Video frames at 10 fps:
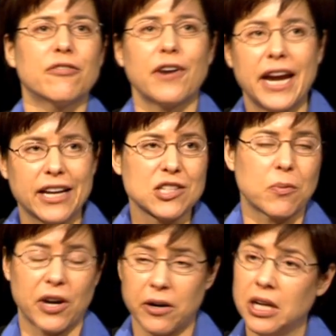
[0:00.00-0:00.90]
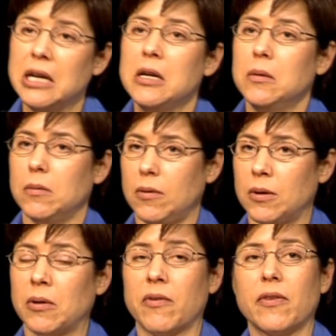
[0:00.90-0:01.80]
France where
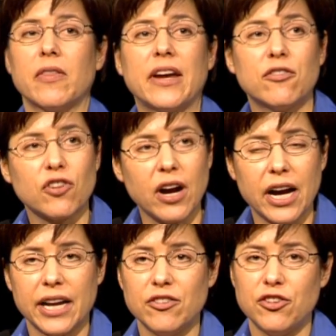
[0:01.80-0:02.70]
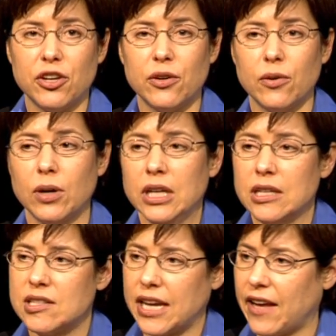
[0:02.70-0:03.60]
they have tried to
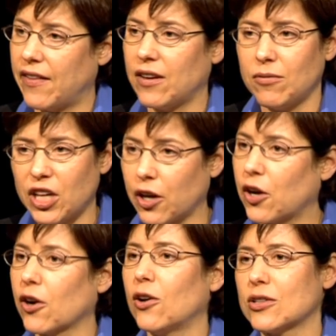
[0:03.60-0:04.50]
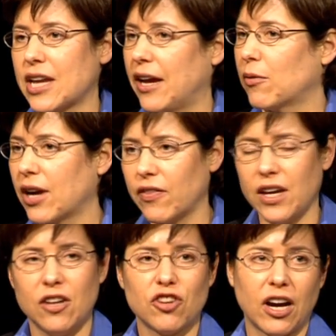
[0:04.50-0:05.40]
say that young girls can't wear the
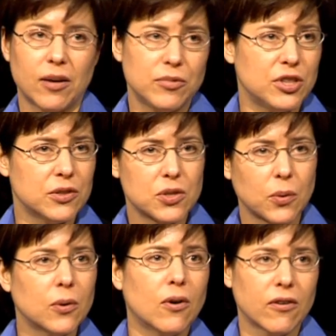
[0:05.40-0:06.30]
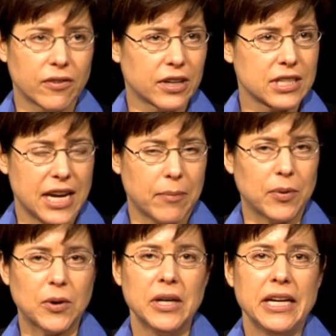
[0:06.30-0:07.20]
hijab to school, for
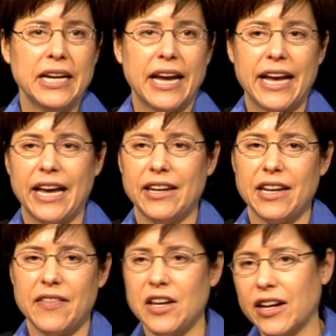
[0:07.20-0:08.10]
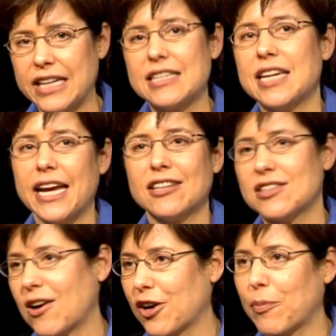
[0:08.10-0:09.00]
example. And in the United
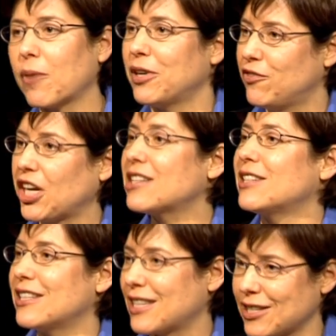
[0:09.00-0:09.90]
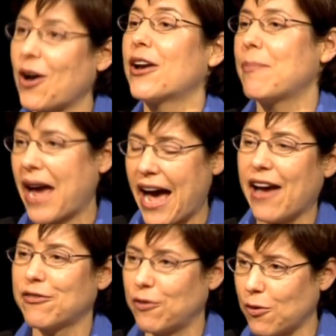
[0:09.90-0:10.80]
States, our Department of Justice has gone to
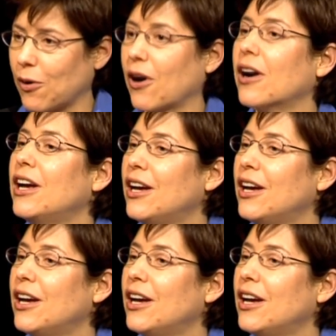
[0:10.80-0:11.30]
bat for